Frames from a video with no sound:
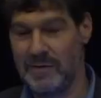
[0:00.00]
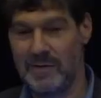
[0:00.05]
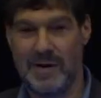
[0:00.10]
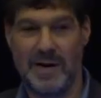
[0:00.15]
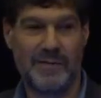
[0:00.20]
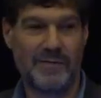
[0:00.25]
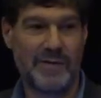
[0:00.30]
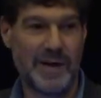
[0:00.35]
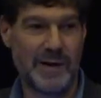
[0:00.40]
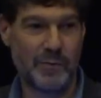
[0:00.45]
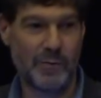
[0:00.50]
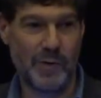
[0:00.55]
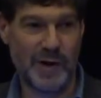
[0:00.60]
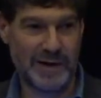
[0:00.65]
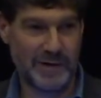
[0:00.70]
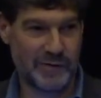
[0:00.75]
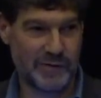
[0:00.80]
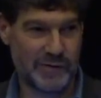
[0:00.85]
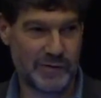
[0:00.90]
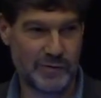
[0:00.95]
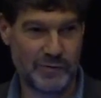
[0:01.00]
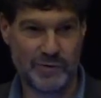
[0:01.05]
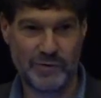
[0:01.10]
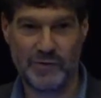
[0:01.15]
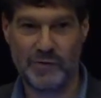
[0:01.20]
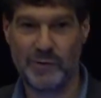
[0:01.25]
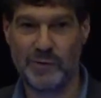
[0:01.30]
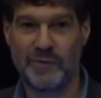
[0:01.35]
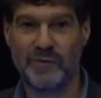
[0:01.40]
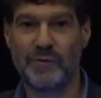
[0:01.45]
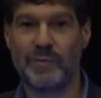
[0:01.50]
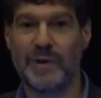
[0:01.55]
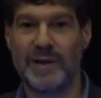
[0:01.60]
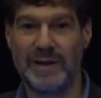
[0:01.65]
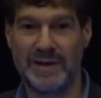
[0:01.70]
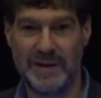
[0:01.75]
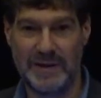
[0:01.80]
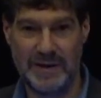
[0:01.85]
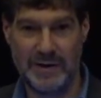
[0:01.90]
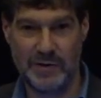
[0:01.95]
I've had white students who have
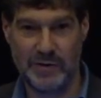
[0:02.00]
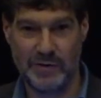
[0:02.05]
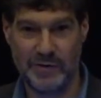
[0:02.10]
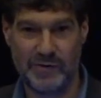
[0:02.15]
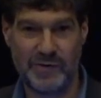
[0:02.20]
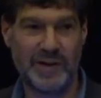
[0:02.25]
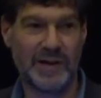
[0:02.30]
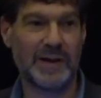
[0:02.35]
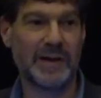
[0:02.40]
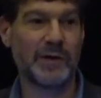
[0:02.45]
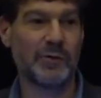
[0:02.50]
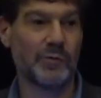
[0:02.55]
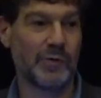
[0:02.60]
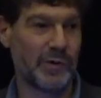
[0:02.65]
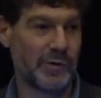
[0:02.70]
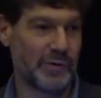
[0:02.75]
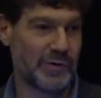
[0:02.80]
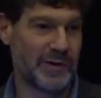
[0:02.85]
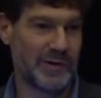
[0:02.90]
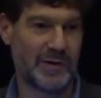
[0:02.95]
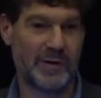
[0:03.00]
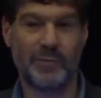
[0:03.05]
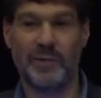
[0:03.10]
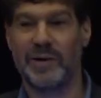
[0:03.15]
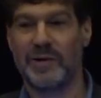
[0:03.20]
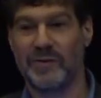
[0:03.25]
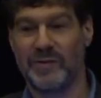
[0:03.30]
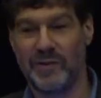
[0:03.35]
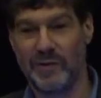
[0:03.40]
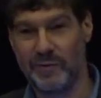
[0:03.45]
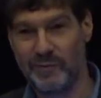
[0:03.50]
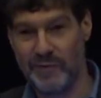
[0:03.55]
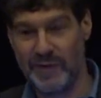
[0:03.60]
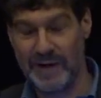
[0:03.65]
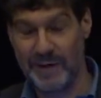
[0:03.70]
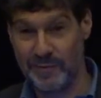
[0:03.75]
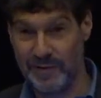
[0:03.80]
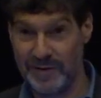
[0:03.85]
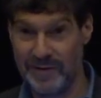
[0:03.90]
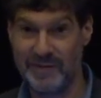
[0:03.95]
spent years eating roadkill because their
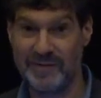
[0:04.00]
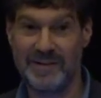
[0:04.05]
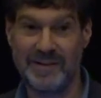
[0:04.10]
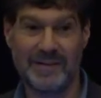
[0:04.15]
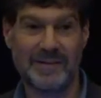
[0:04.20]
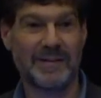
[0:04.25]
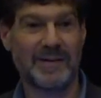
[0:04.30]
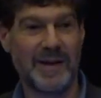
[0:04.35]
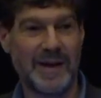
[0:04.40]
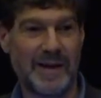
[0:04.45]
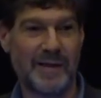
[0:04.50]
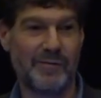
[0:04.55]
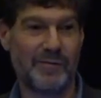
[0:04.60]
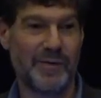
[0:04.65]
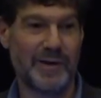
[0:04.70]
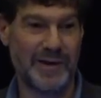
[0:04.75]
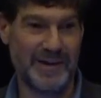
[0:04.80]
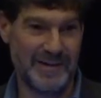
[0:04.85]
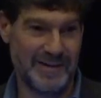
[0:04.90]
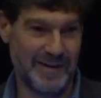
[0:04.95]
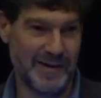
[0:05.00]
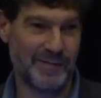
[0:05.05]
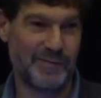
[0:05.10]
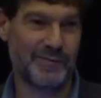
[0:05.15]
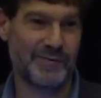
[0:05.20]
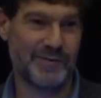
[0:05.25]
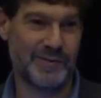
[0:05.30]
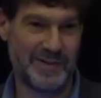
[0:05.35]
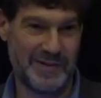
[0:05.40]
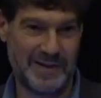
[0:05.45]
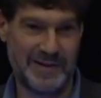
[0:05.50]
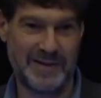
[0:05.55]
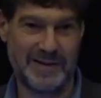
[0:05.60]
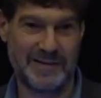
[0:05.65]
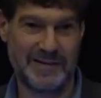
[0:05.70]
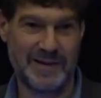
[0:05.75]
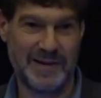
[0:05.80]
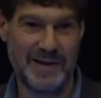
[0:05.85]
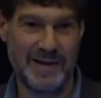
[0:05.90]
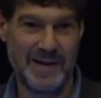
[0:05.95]
families didn't have enough to eat.